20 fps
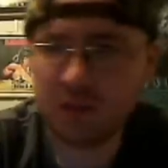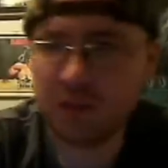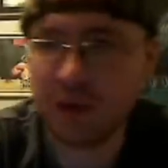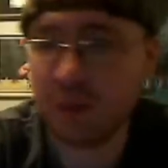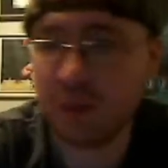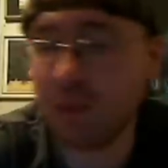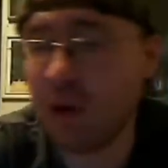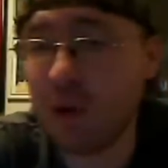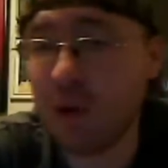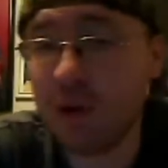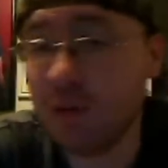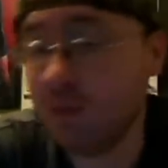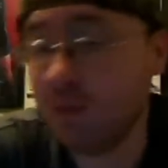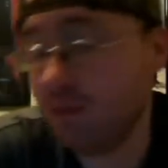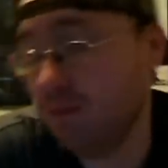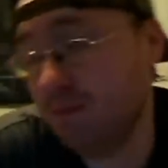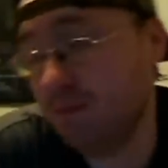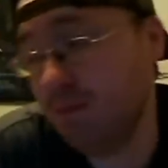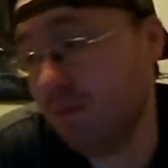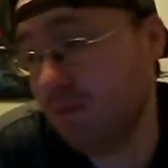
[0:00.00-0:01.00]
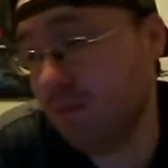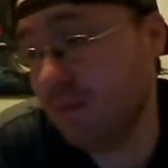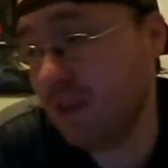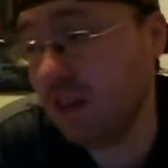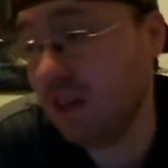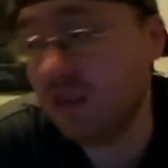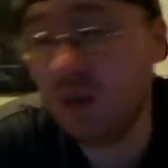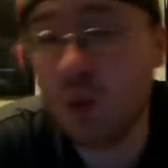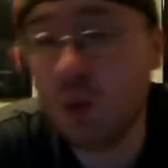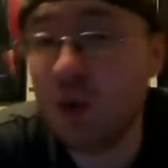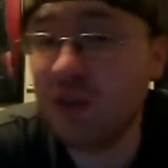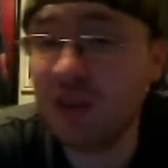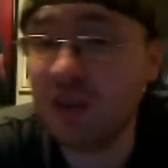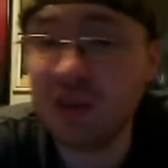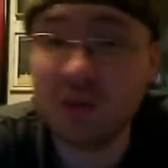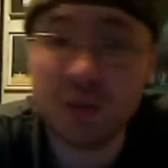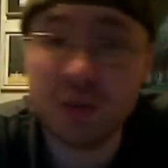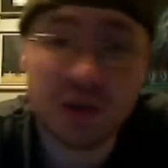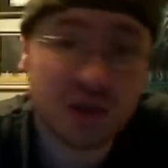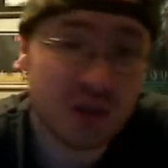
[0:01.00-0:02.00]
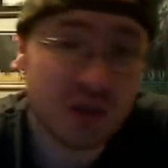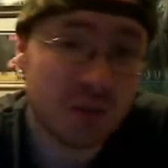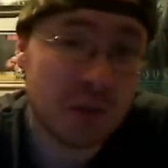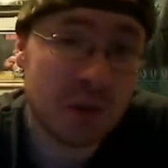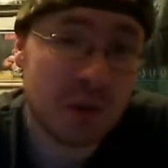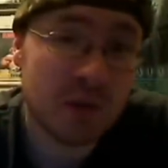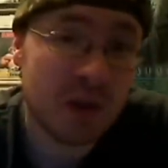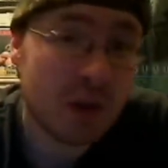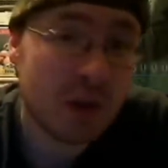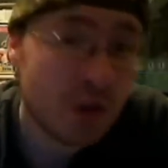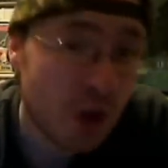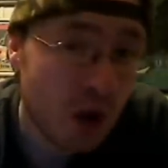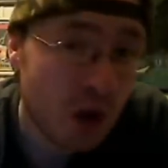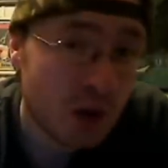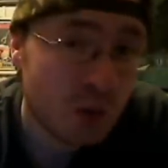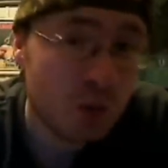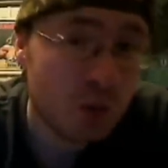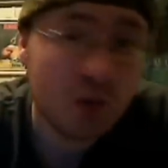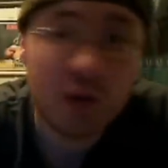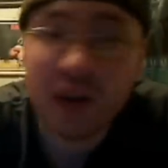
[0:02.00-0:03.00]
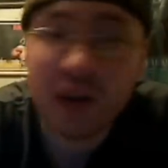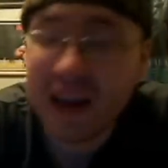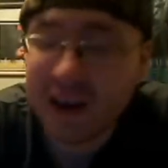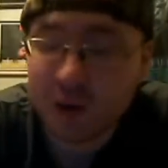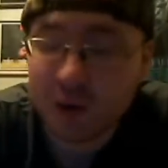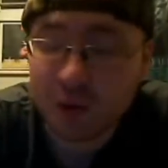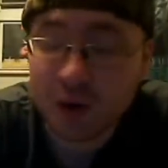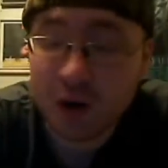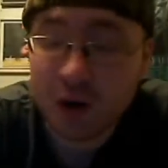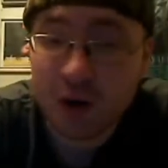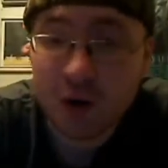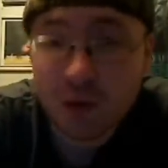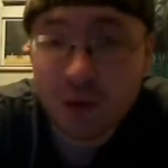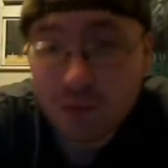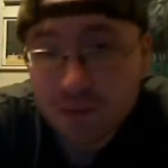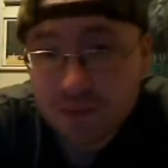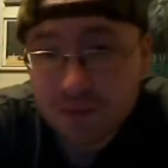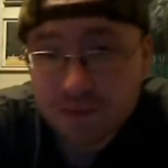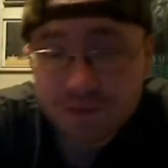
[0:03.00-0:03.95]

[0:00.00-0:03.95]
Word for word: but probably Guess it wasn't as much as maybe they thought it would. I don't know.